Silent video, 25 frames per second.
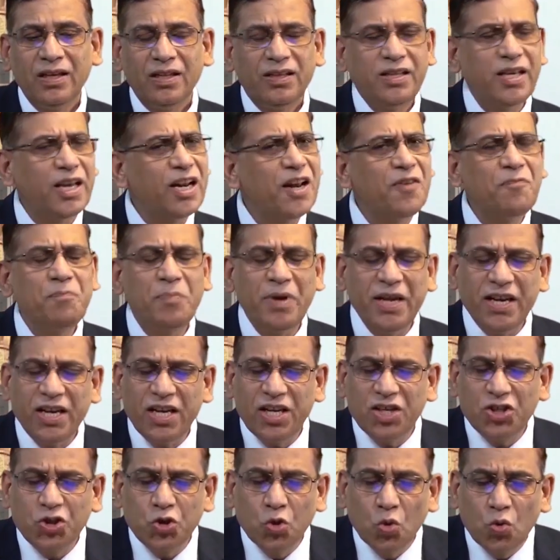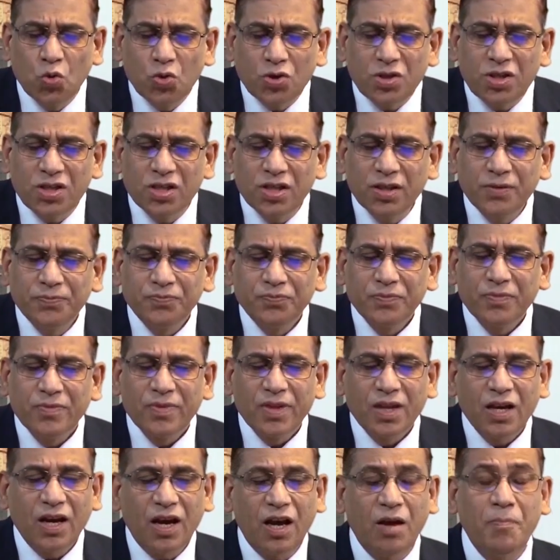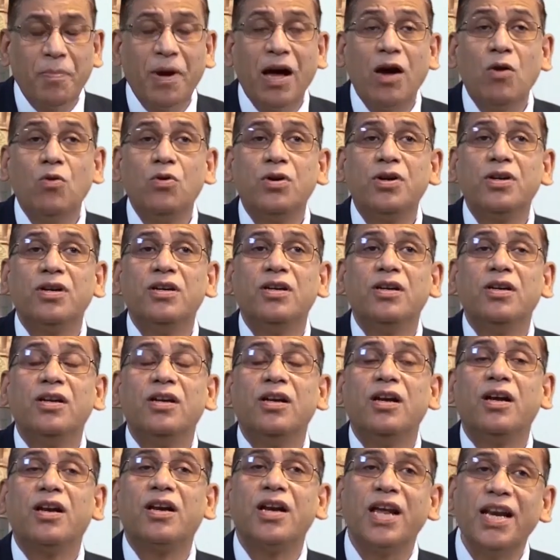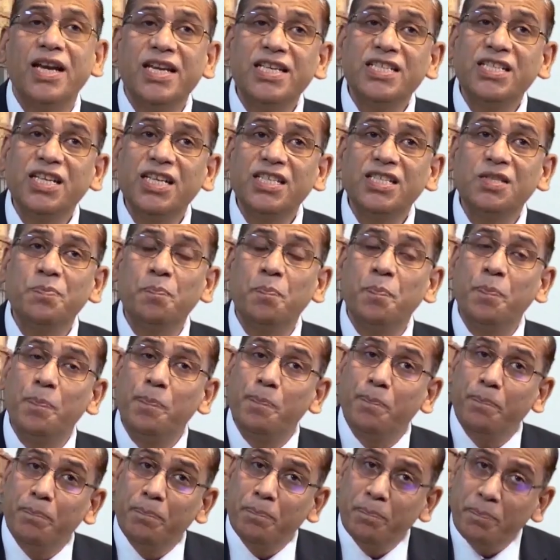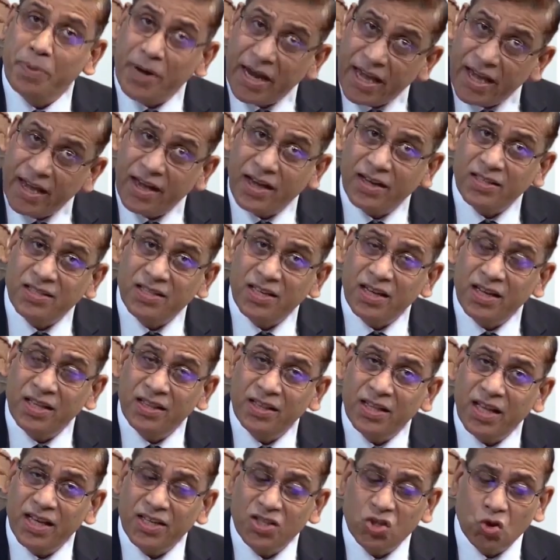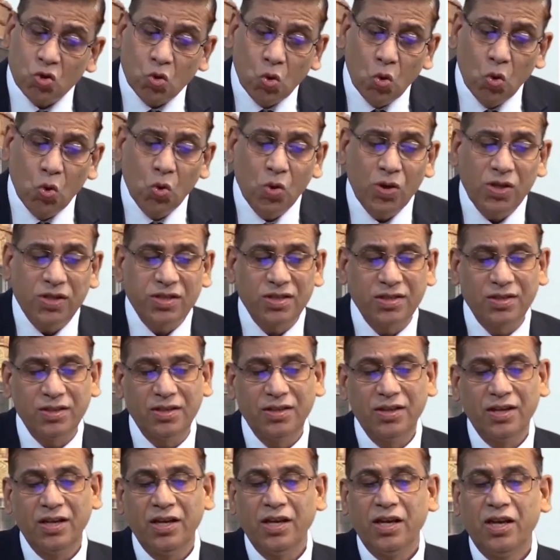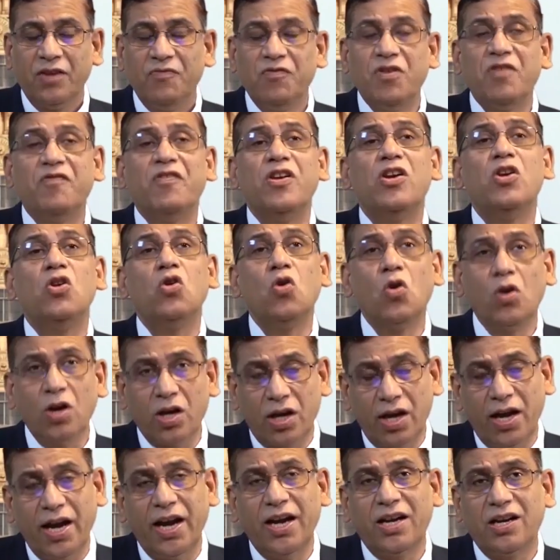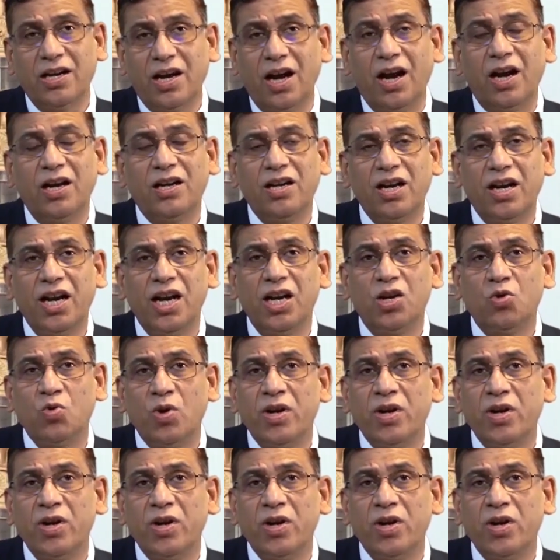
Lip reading: There have been issues about religious prayers in the schools. We will look at Article